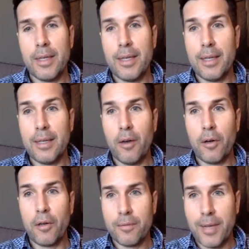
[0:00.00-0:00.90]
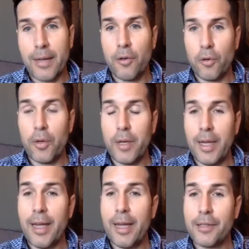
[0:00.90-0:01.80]
in our kind of current
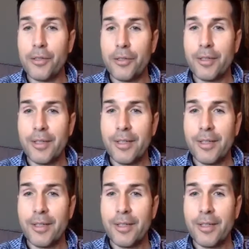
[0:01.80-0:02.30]
age,